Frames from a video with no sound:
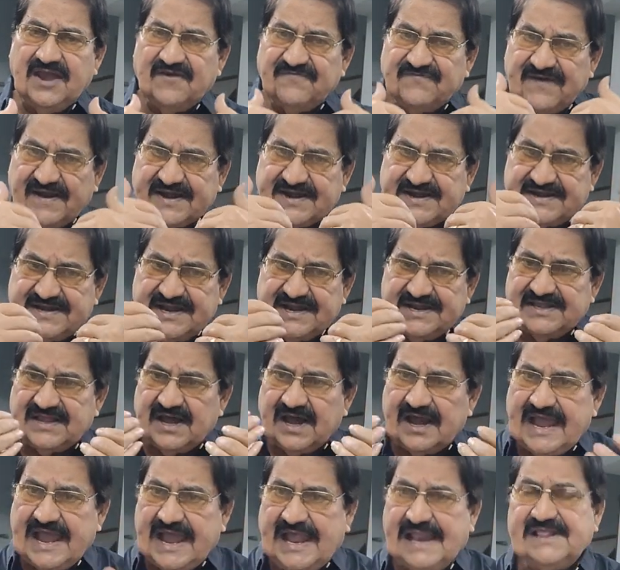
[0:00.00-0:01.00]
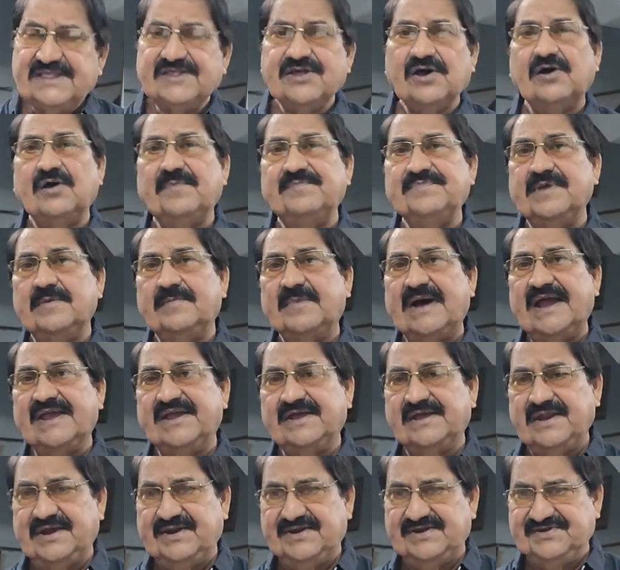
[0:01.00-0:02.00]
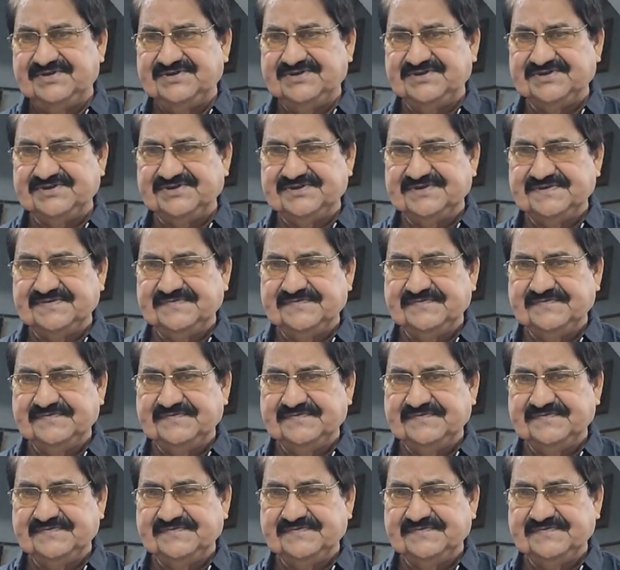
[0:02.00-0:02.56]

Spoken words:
affecting the health of the migrants.